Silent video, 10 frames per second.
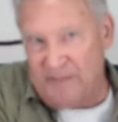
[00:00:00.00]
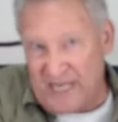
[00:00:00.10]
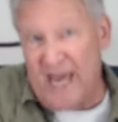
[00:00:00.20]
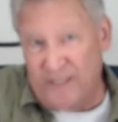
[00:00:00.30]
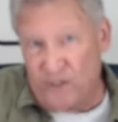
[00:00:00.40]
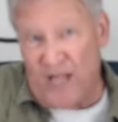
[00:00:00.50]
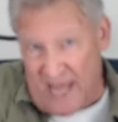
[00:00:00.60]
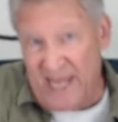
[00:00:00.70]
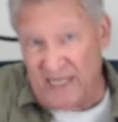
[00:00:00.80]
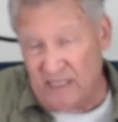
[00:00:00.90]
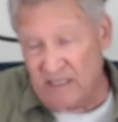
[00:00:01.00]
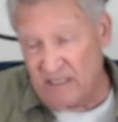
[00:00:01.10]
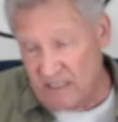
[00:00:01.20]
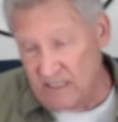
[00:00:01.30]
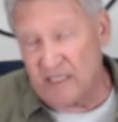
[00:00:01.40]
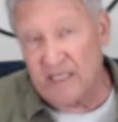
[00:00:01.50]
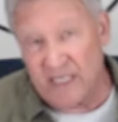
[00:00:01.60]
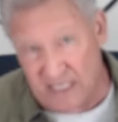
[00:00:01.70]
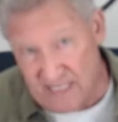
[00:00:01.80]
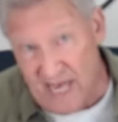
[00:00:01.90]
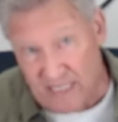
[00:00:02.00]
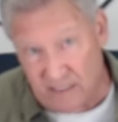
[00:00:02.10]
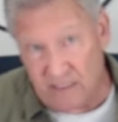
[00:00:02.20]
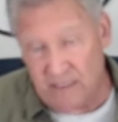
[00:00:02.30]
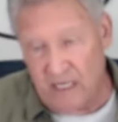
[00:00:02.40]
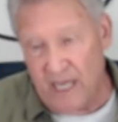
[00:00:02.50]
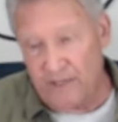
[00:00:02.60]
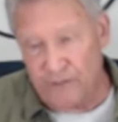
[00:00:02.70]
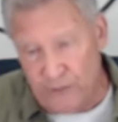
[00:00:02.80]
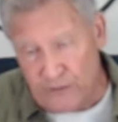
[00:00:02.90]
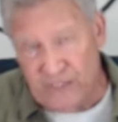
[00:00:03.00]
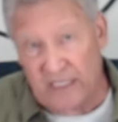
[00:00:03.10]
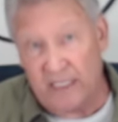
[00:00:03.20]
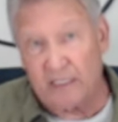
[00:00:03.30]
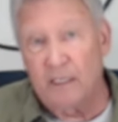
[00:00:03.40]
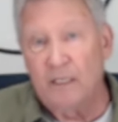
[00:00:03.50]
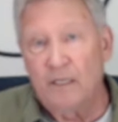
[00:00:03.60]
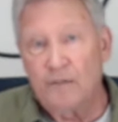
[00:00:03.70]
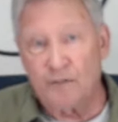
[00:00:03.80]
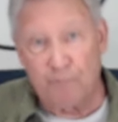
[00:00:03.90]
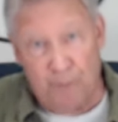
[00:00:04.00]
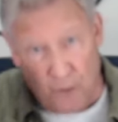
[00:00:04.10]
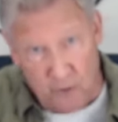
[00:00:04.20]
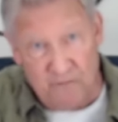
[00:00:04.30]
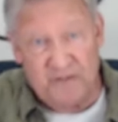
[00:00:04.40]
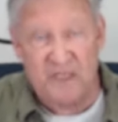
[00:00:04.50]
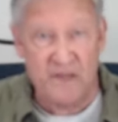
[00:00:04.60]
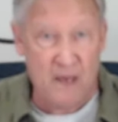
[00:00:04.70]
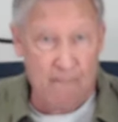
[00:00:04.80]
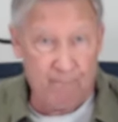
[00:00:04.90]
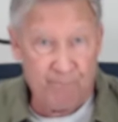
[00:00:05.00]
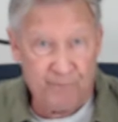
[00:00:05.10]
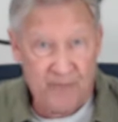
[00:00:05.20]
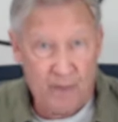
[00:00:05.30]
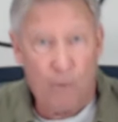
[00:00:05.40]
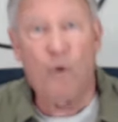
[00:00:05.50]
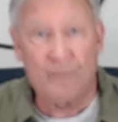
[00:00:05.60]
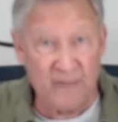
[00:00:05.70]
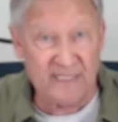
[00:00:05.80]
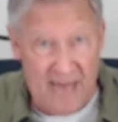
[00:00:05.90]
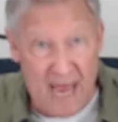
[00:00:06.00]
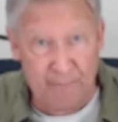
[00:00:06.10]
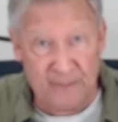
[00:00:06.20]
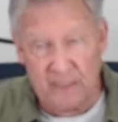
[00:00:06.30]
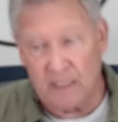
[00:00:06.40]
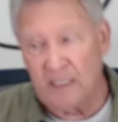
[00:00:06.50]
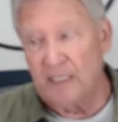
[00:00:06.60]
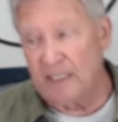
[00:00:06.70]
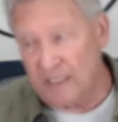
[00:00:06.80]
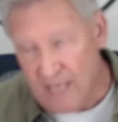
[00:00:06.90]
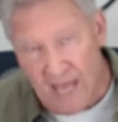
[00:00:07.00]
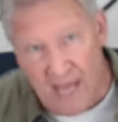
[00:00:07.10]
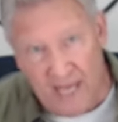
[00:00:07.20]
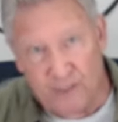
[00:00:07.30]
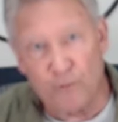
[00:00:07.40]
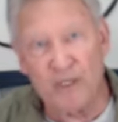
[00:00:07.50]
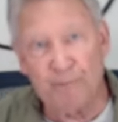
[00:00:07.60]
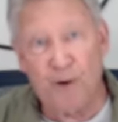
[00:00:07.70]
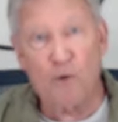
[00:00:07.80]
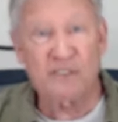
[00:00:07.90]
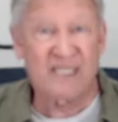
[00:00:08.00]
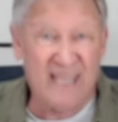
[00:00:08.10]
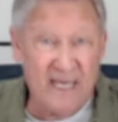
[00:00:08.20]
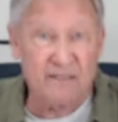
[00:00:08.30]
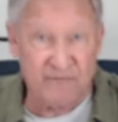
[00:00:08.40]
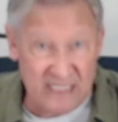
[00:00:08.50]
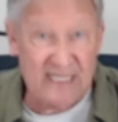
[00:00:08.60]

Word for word: Daniel 8, in a sense, and using it to prove to them what must happen as we approach the end of this